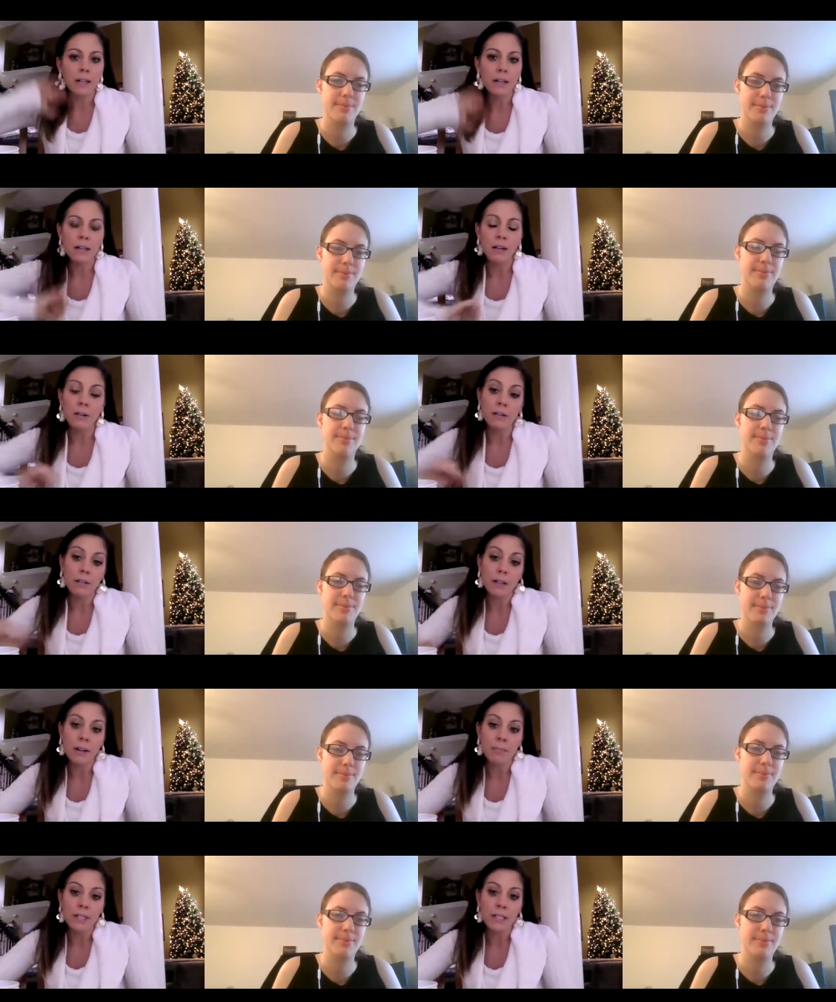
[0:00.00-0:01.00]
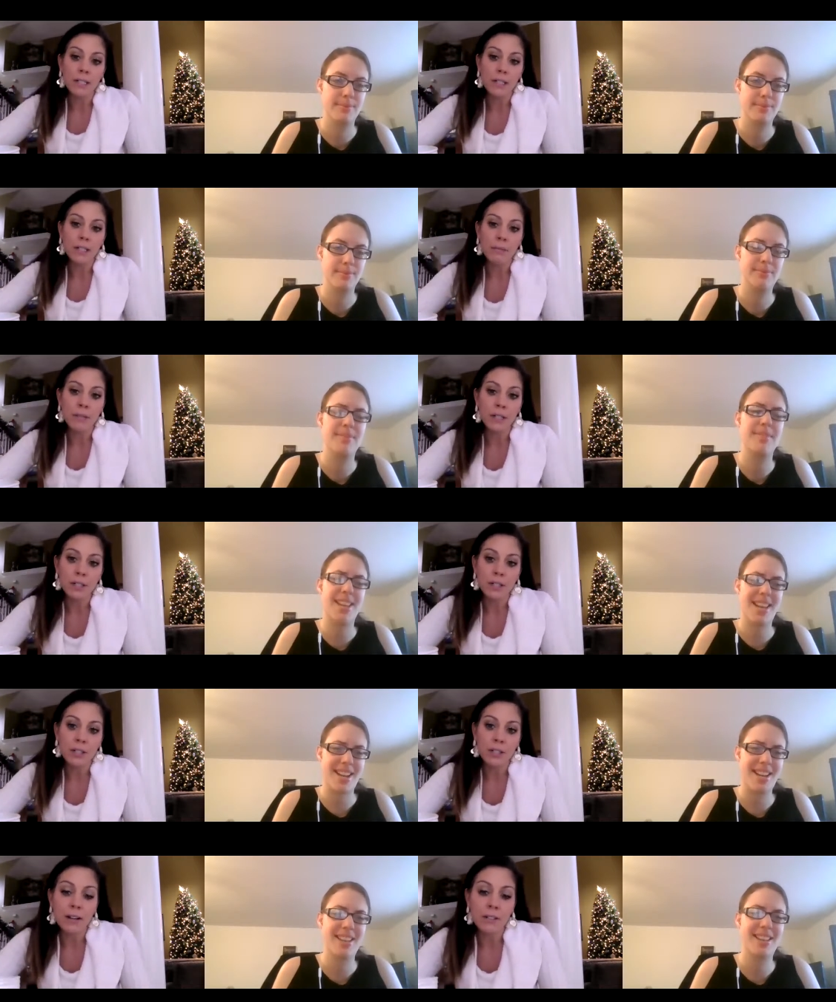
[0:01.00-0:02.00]
Speaker 1: all encompassing
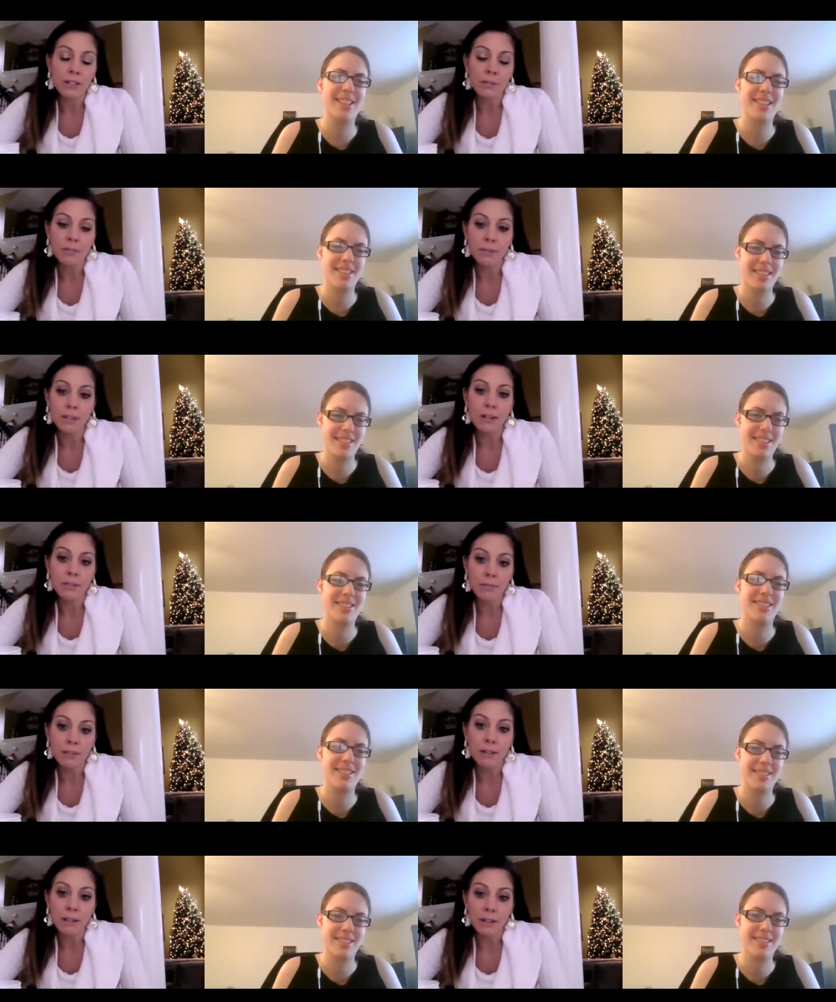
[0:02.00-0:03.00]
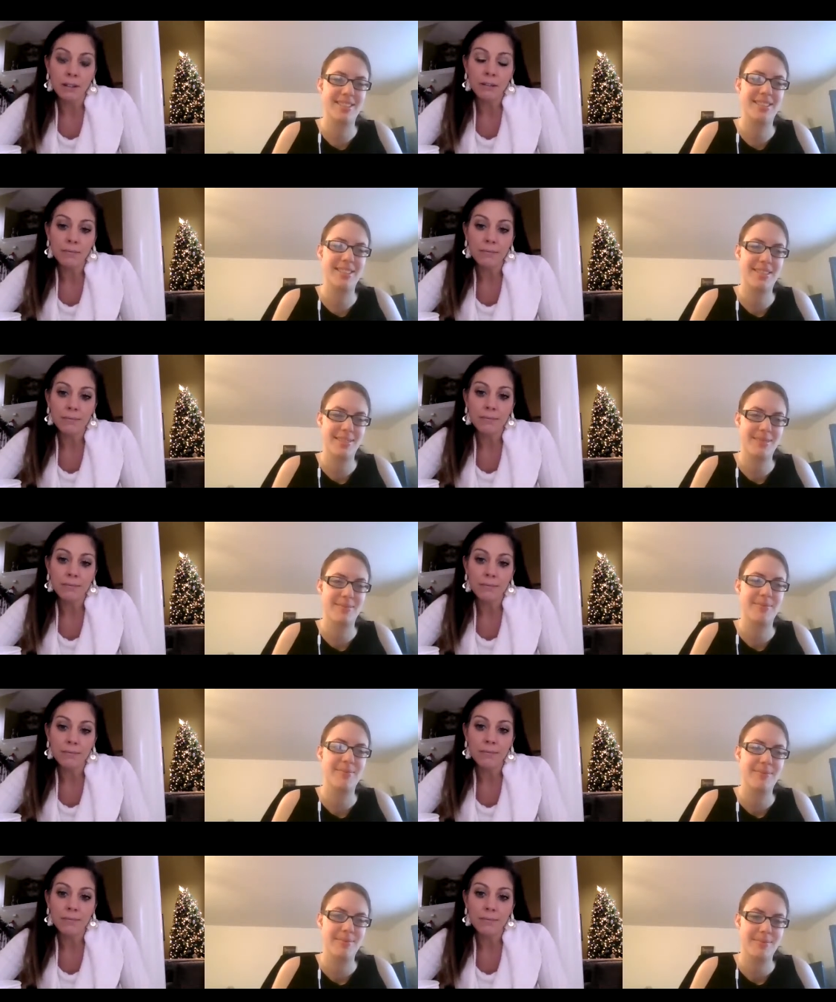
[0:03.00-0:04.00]
which i just really really
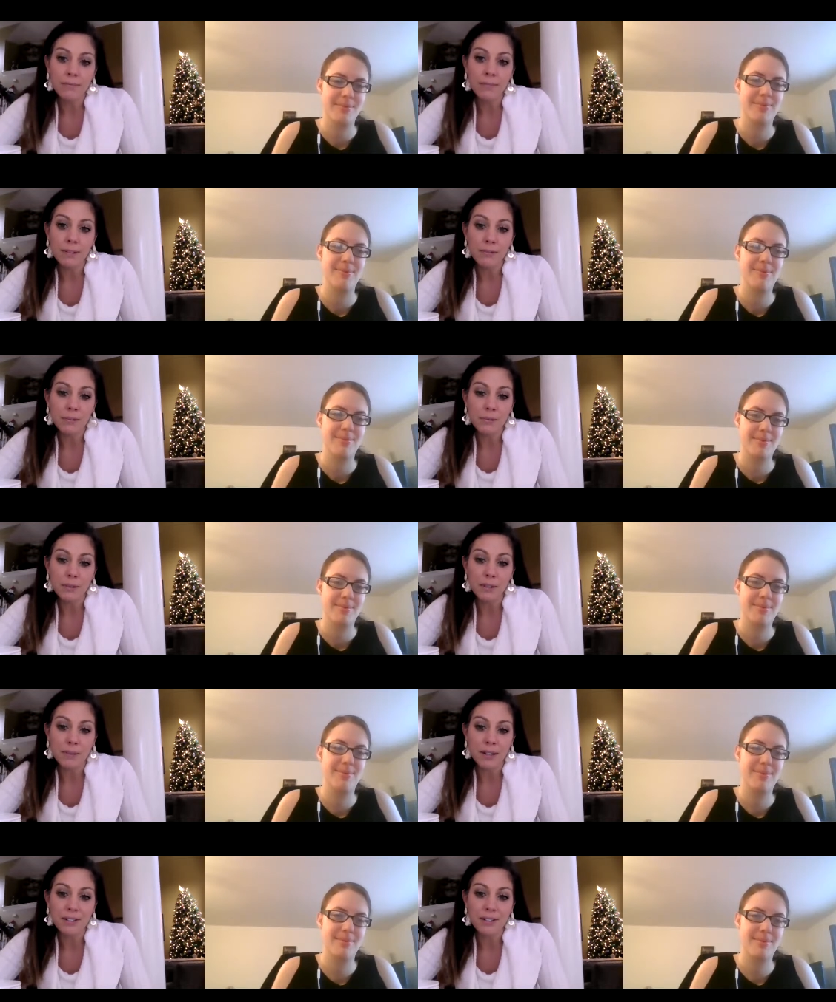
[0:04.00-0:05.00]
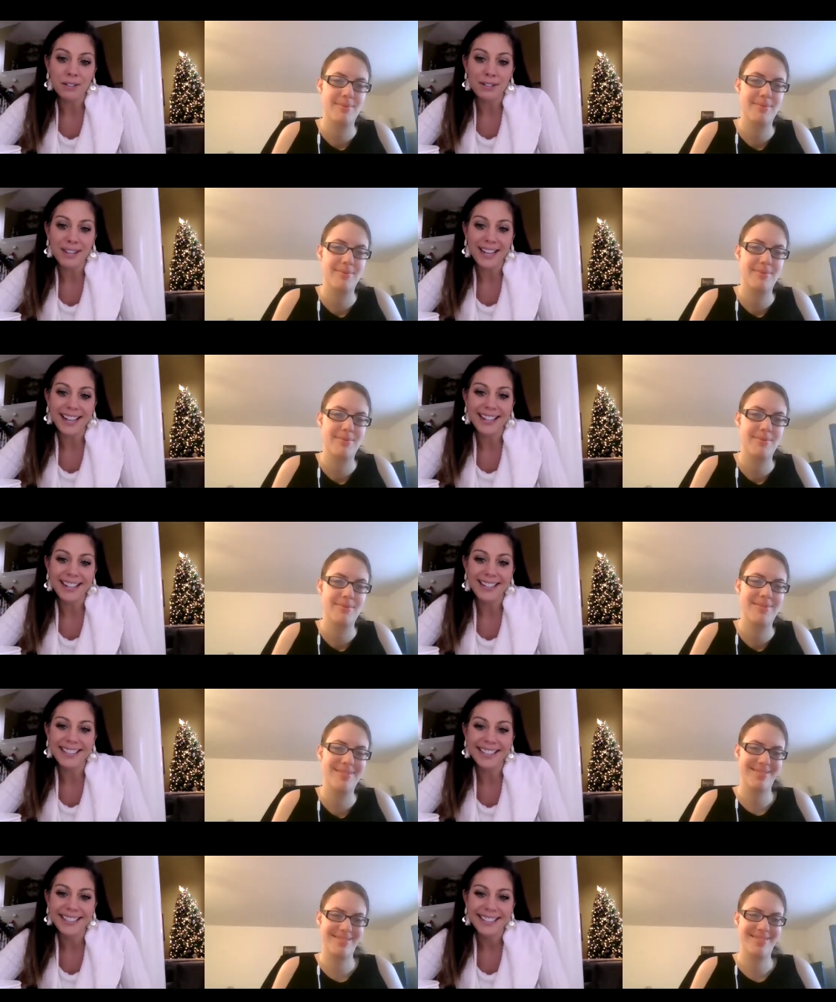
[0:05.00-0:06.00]
it was really special so thank
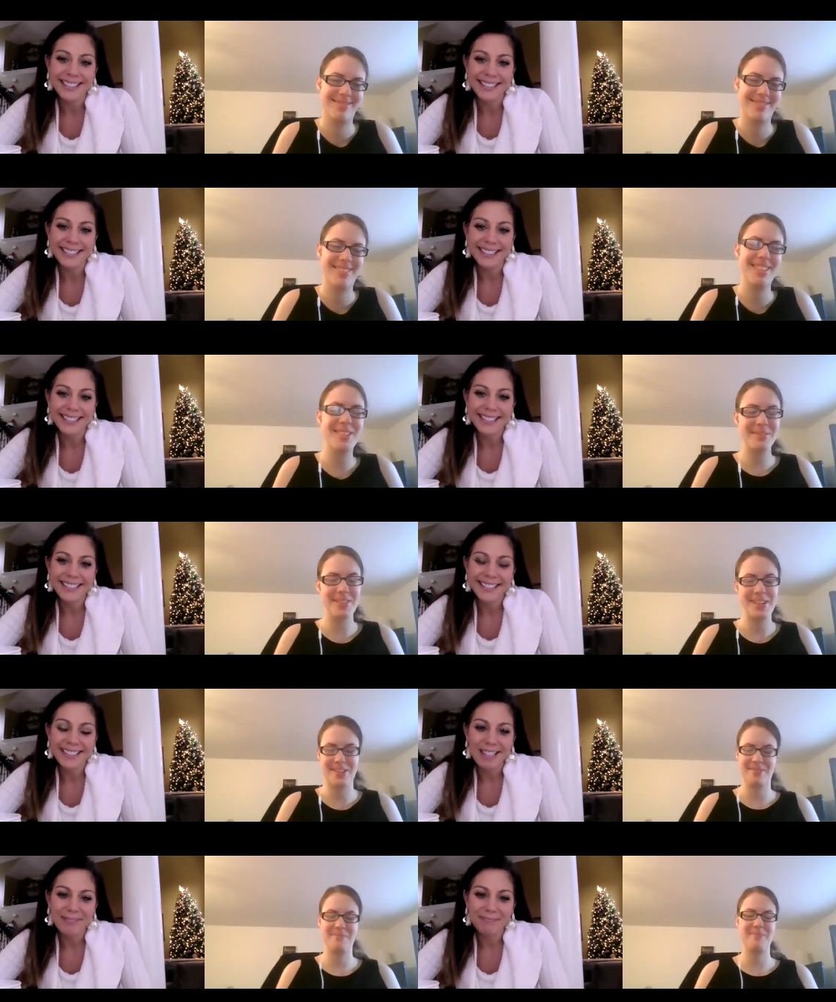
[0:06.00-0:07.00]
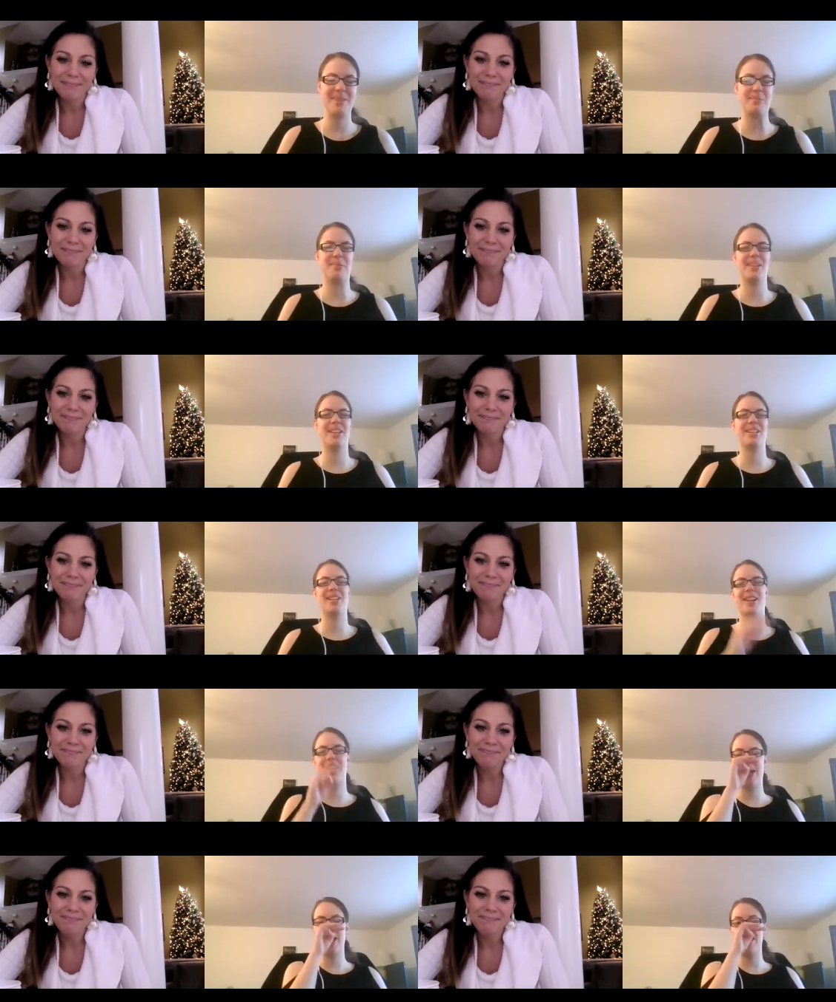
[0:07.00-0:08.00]
Speaker 2: you you're welcome my
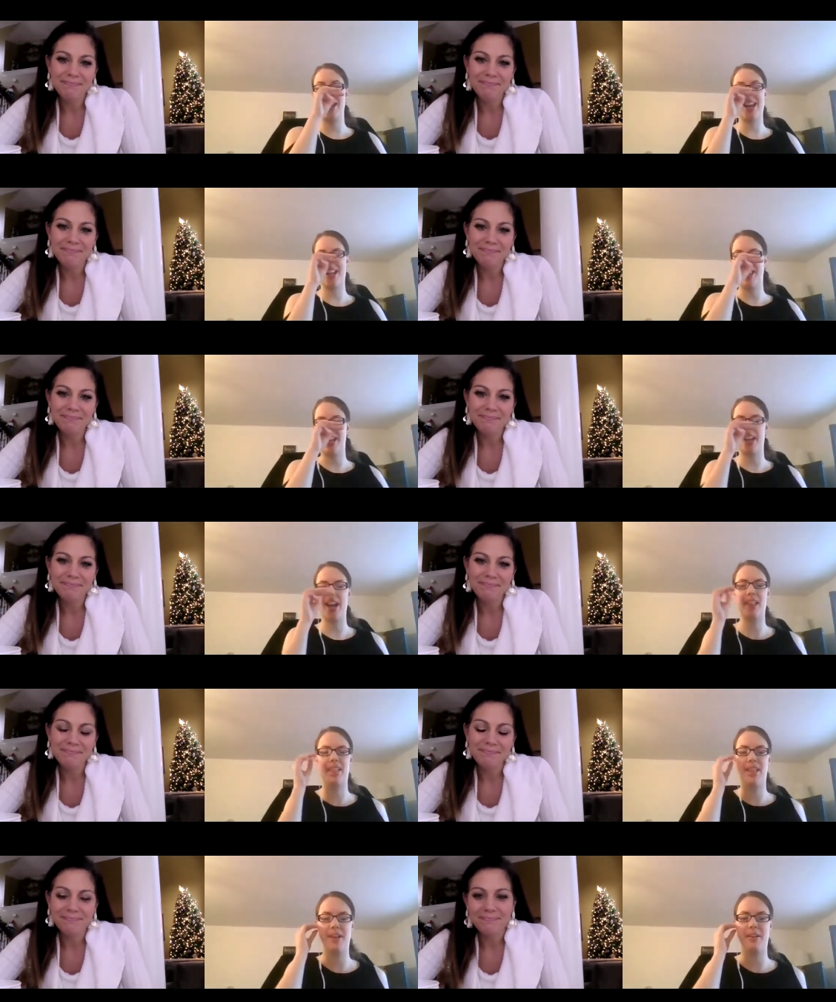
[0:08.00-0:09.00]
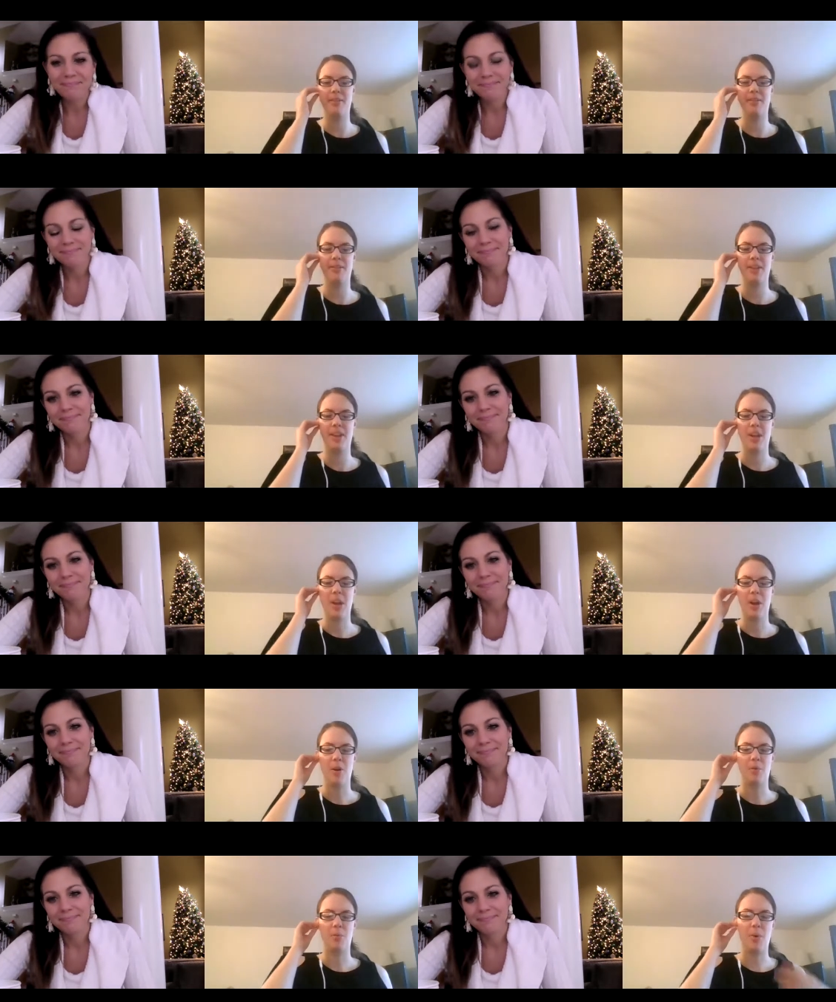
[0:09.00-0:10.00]
pleasure and yeah like i love
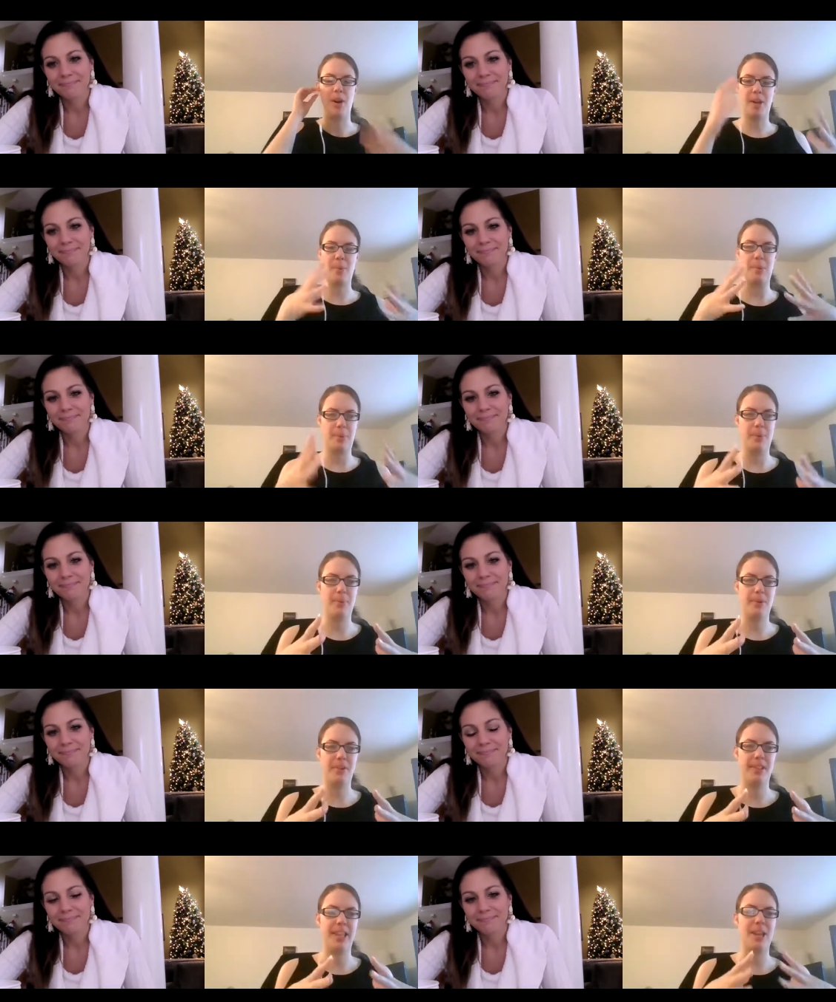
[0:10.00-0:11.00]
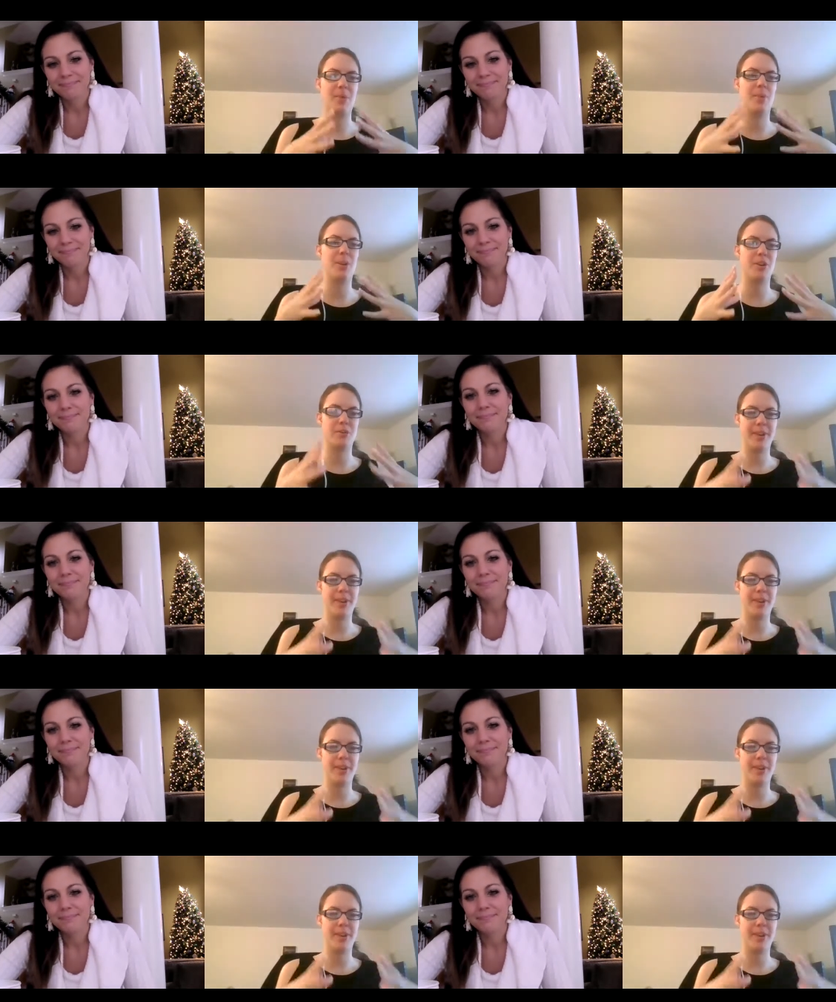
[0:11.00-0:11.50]
running with people. Like when you're